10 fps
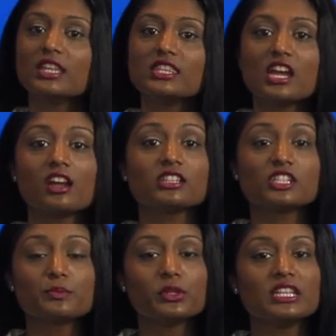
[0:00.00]
The
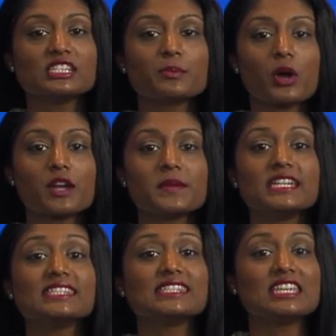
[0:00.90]
Arlington Police
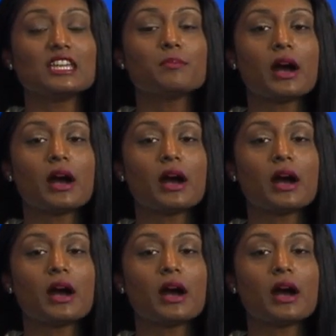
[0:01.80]
Department is seeking